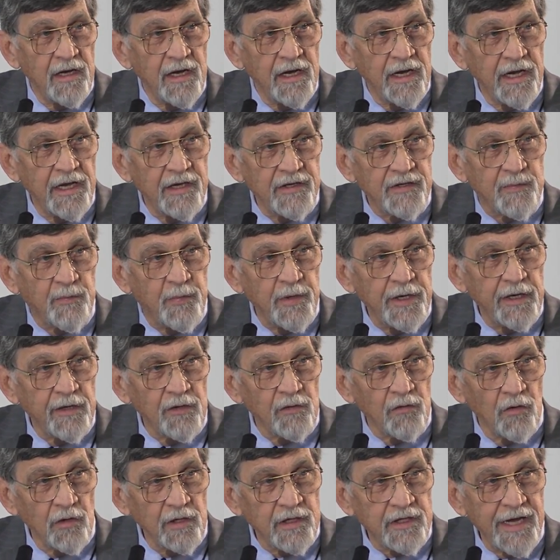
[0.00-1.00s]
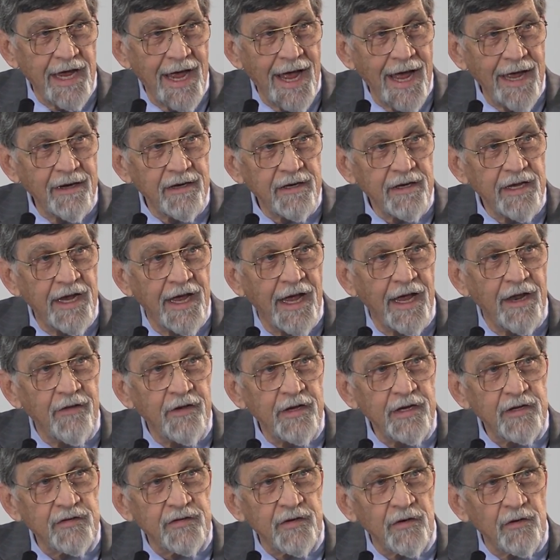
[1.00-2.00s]
is being looked at. And
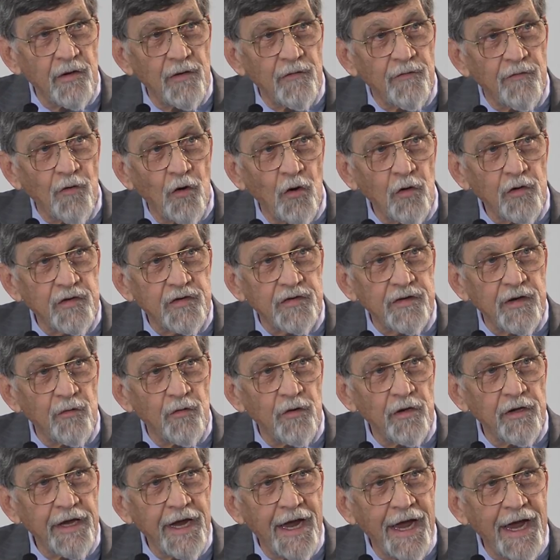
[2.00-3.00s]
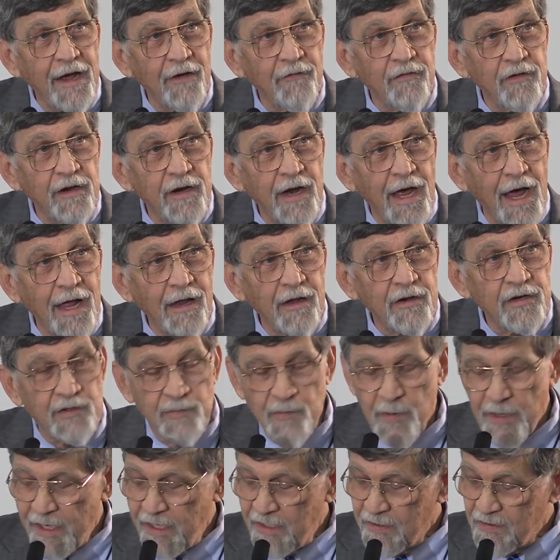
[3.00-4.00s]
these are the folks that really have the knowledge
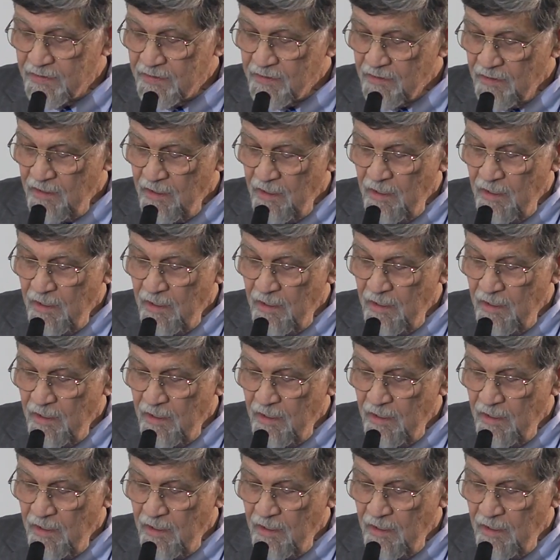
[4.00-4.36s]
base